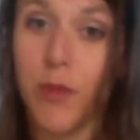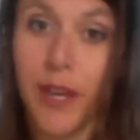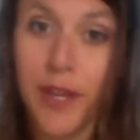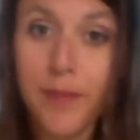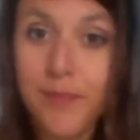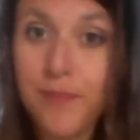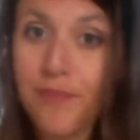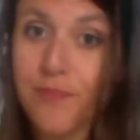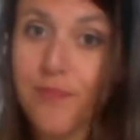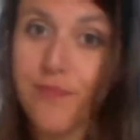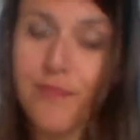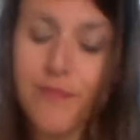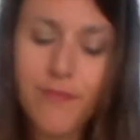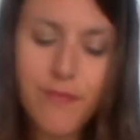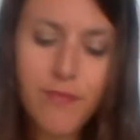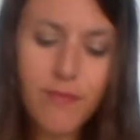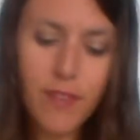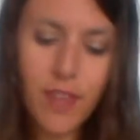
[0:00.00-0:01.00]
weight,
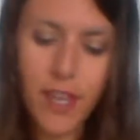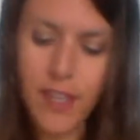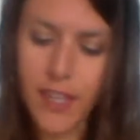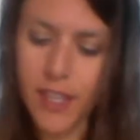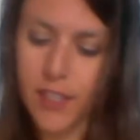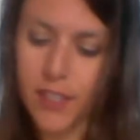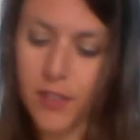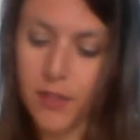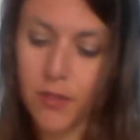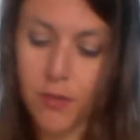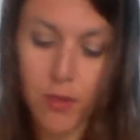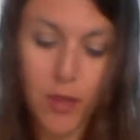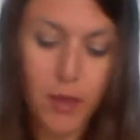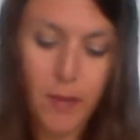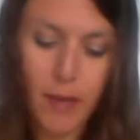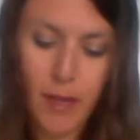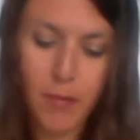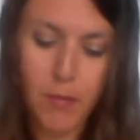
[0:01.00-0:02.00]
and then you
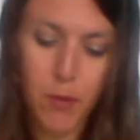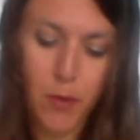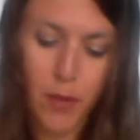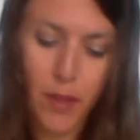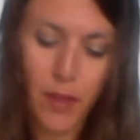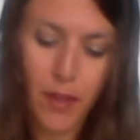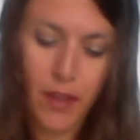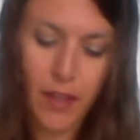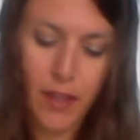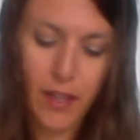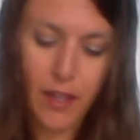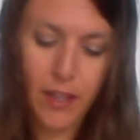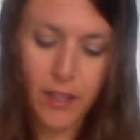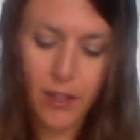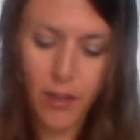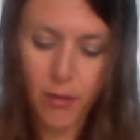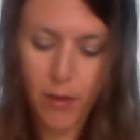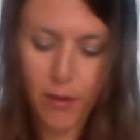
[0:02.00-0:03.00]
want to make a bulky thing, and
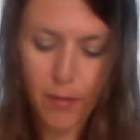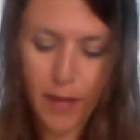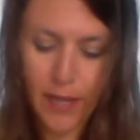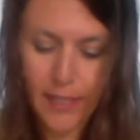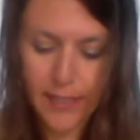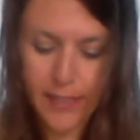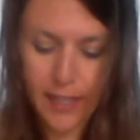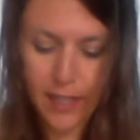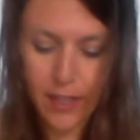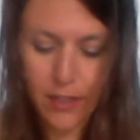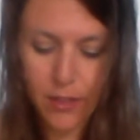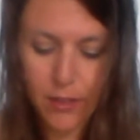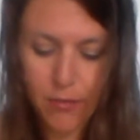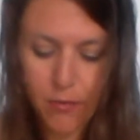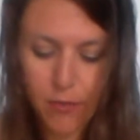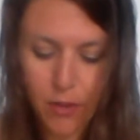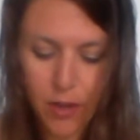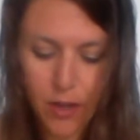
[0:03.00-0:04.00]
you don't want to buy a second
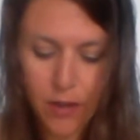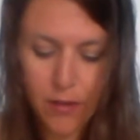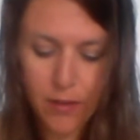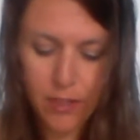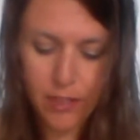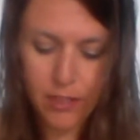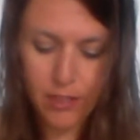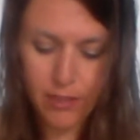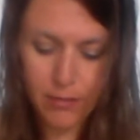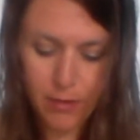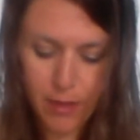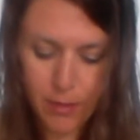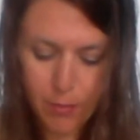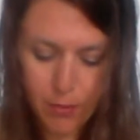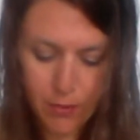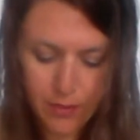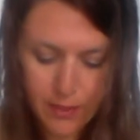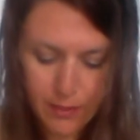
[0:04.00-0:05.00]
loom for it, you just want to
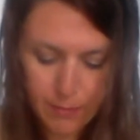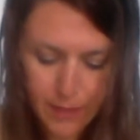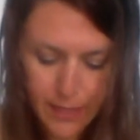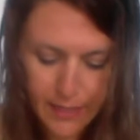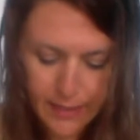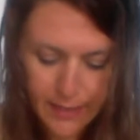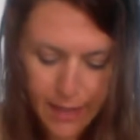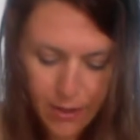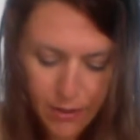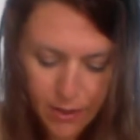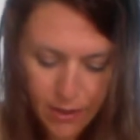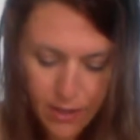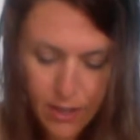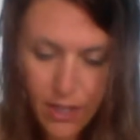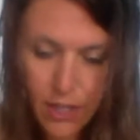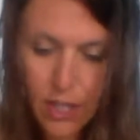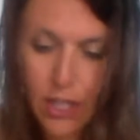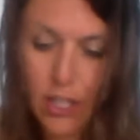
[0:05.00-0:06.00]
pull these pegs out.
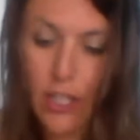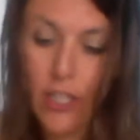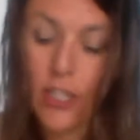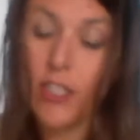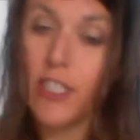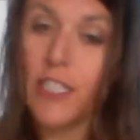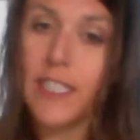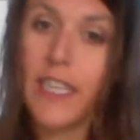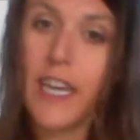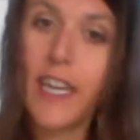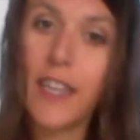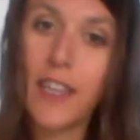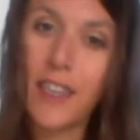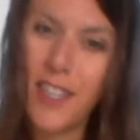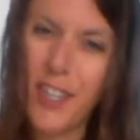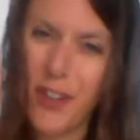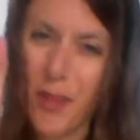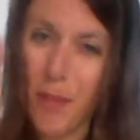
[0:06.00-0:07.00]
You just take,
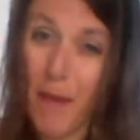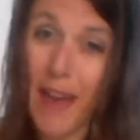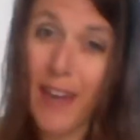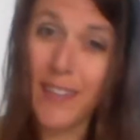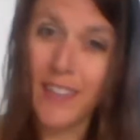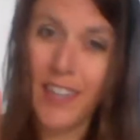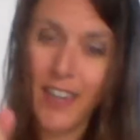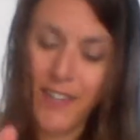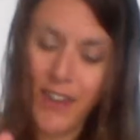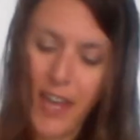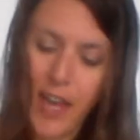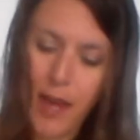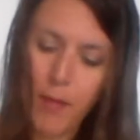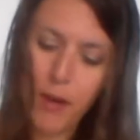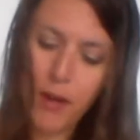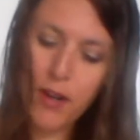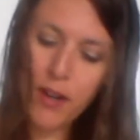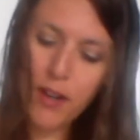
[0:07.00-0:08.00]
the back side of a
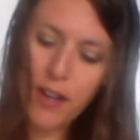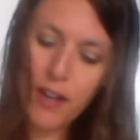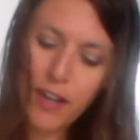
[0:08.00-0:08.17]
hammer